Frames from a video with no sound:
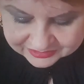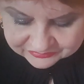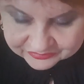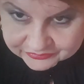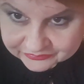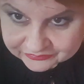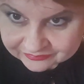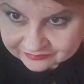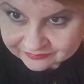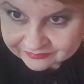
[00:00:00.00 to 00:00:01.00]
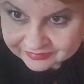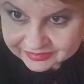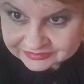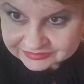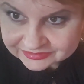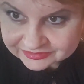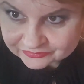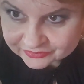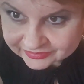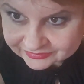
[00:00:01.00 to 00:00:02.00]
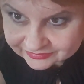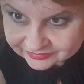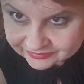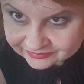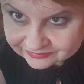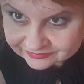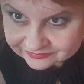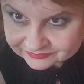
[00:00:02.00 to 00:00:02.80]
review. I just give you a little hint.